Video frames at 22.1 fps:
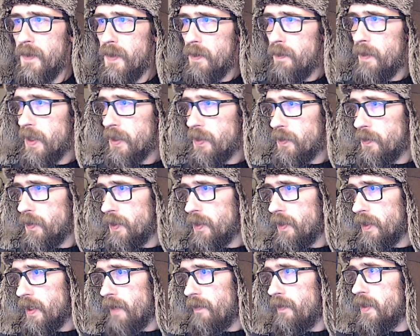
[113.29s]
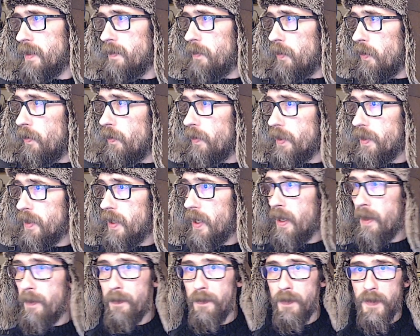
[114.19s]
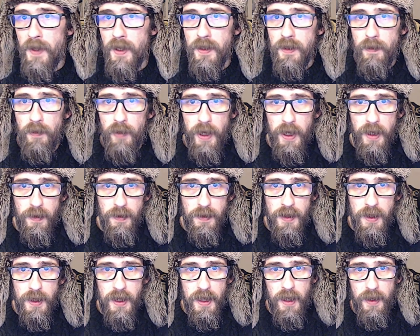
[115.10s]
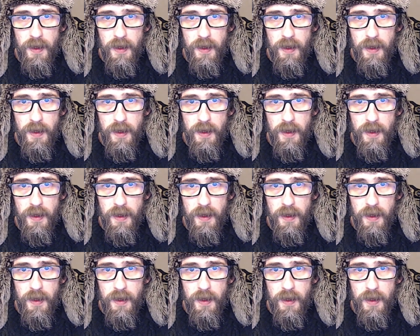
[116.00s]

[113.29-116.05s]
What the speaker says: You make sure you don't have any porn in there, and bring it onto the